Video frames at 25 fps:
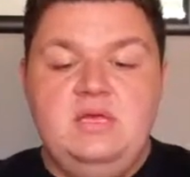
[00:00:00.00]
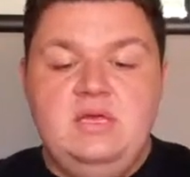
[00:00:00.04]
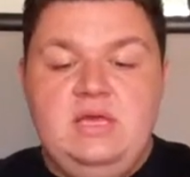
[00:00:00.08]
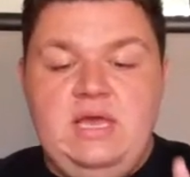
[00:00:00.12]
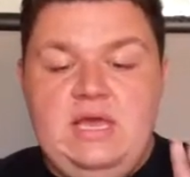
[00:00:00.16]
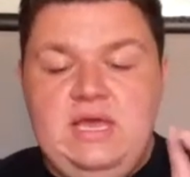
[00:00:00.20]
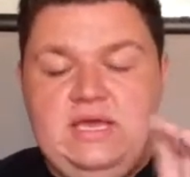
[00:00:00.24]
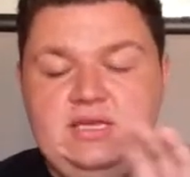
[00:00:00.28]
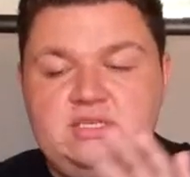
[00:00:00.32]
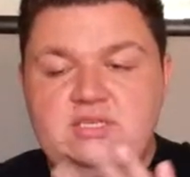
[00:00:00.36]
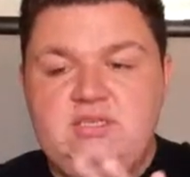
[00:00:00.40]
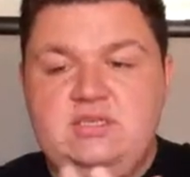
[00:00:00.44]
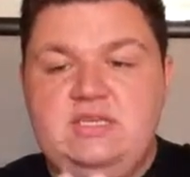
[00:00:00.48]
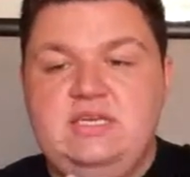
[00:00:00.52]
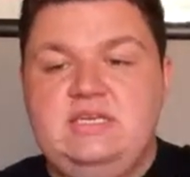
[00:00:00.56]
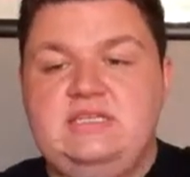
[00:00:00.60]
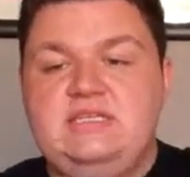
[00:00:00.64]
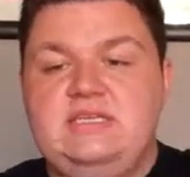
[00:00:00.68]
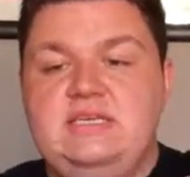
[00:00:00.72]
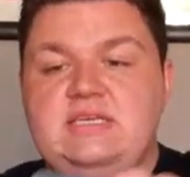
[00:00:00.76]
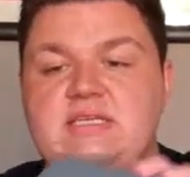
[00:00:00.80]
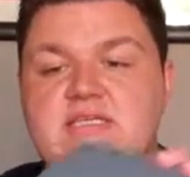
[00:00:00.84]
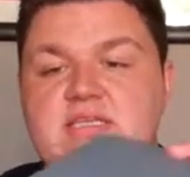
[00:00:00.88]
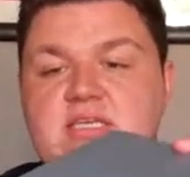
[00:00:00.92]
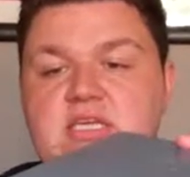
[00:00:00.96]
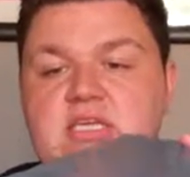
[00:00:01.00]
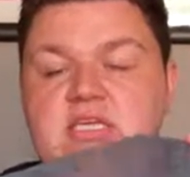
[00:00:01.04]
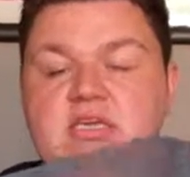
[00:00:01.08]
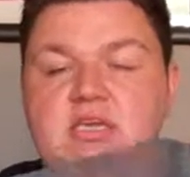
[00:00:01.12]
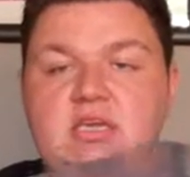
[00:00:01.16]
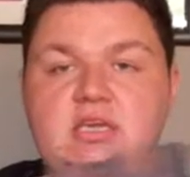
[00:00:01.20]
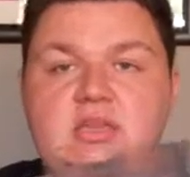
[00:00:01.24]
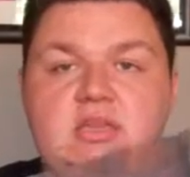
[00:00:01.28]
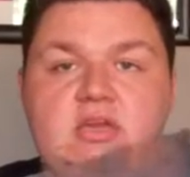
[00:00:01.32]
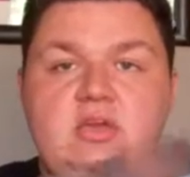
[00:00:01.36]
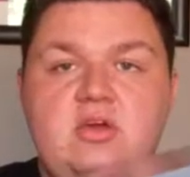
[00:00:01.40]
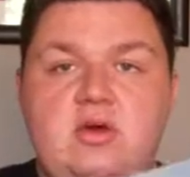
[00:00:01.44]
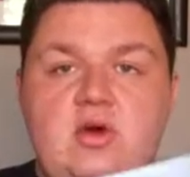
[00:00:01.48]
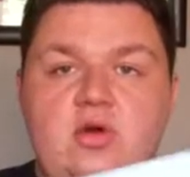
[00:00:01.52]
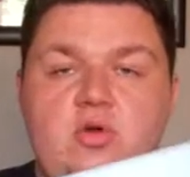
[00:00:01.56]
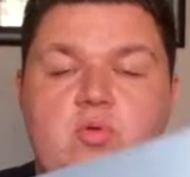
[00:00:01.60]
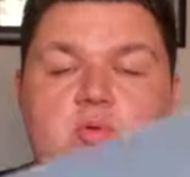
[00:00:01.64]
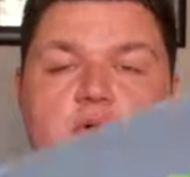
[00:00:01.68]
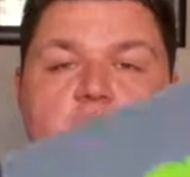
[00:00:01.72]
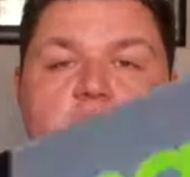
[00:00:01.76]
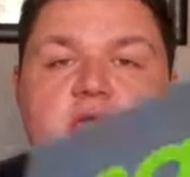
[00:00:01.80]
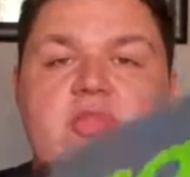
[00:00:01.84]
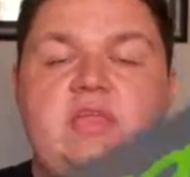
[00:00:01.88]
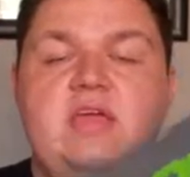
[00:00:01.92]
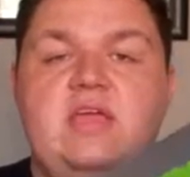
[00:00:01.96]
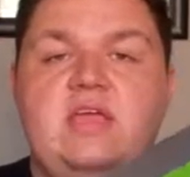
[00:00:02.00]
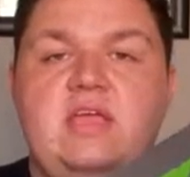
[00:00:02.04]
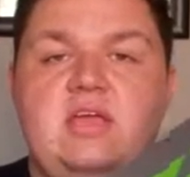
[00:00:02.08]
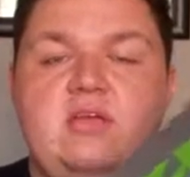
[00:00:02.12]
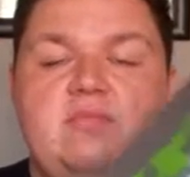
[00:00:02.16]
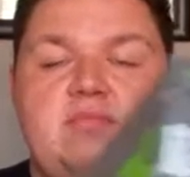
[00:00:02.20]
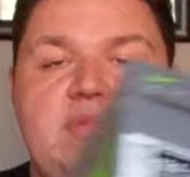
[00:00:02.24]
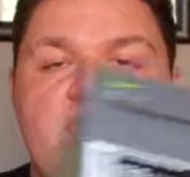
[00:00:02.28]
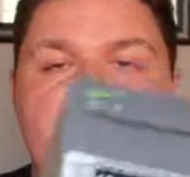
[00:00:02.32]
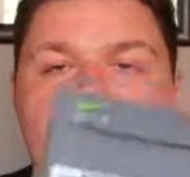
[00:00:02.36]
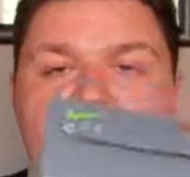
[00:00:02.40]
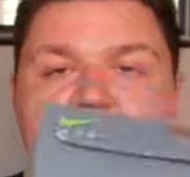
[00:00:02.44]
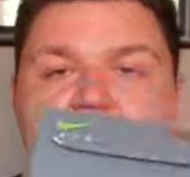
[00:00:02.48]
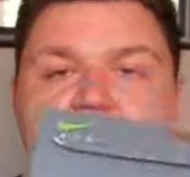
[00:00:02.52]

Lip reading: So this is the Greedy or What the Air Max